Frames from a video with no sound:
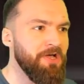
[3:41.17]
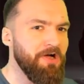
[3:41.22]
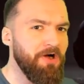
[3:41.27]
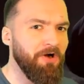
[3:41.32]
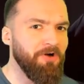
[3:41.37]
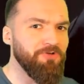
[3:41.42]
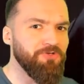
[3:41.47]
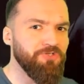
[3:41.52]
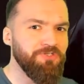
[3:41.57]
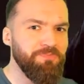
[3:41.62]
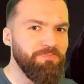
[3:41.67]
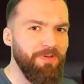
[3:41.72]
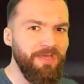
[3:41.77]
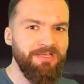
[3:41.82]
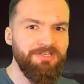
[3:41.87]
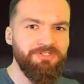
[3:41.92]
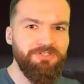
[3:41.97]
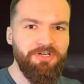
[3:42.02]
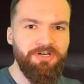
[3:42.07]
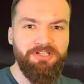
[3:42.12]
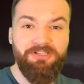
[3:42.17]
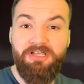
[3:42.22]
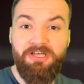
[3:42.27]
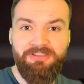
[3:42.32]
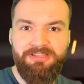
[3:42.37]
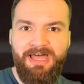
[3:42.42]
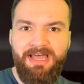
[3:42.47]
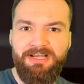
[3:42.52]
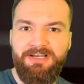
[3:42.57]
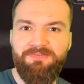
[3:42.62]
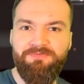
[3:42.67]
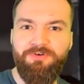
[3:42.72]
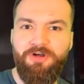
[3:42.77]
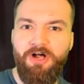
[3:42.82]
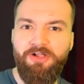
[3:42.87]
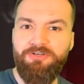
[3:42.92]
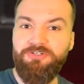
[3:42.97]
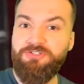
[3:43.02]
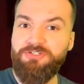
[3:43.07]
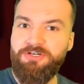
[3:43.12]
are just based on a lack of
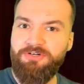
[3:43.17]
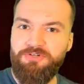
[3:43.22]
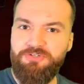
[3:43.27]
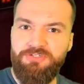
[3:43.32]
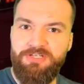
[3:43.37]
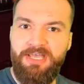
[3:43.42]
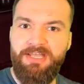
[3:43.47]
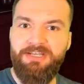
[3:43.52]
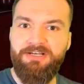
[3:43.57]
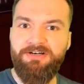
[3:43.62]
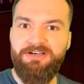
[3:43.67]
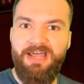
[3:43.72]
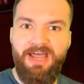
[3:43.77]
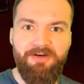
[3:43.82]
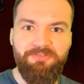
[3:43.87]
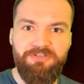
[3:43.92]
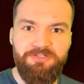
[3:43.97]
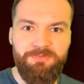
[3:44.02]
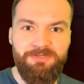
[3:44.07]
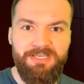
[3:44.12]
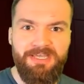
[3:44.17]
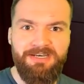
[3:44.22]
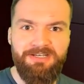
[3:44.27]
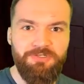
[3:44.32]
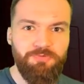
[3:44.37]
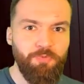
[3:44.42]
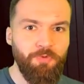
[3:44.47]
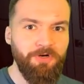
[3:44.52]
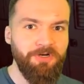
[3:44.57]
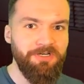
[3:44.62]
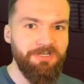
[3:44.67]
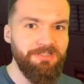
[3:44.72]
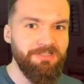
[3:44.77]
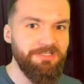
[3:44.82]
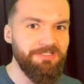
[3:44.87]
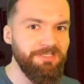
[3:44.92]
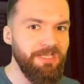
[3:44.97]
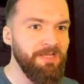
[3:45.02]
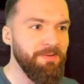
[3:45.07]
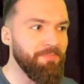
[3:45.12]
knowledge and understanding on how these mechanics work in
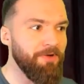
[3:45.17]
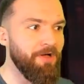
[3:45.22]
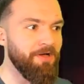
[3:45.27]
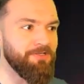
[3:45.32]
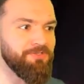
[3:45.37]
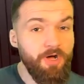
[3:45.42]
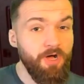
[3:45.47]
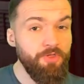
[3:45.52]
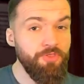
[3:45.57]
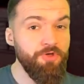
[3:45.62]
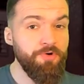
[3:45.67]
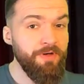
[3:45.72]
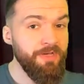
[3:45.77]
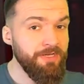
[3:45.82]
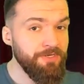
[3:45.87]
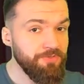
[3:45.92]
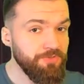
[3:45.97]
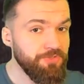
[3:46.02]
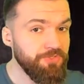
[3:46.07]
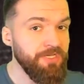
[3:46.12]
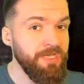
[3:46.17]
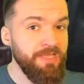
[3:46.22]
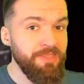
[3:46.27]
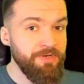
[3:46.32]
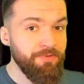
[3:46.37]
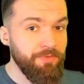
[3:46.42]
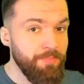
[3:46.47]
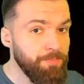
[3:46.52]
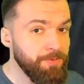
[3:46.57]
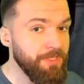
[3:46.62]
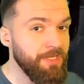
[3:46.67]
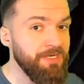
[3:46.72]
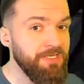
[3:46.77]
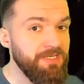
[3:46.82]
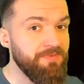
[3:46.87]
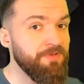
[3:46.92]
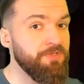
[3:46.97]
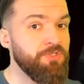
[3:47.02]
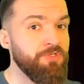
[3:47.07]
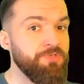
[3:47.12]
the sandbox. Although I understand there were plenty
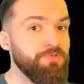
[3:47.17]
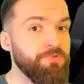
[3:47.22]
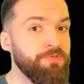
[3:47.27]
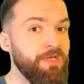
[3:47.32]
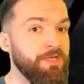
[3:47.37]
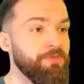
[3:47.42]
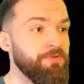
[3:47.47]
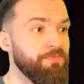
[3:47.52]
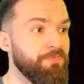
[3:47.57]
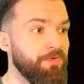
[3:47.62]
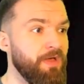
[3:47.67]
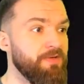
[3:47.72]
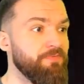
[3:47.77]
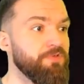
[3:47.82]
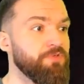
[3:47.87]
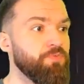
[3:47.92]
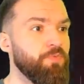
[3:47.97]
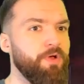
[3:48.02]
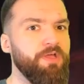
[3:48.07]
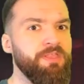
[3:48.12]
of issues with Halo 5 as well.